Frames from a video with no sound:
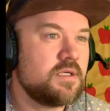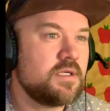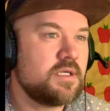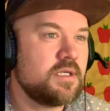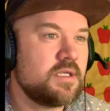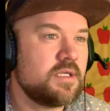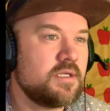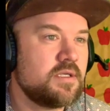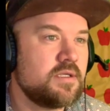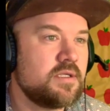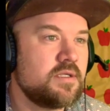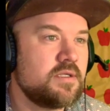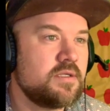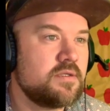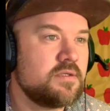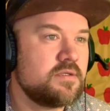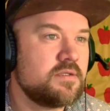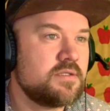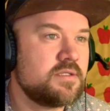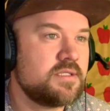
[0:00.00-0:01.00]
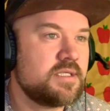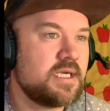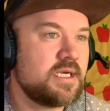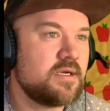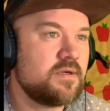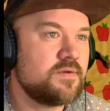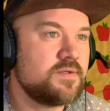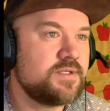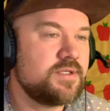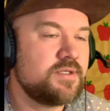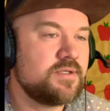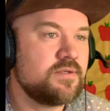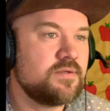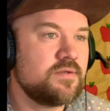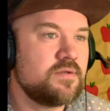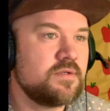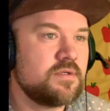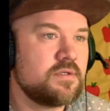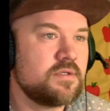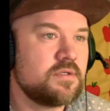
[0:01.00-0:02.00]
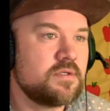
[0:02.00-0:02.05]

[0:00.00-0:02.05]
and sound too.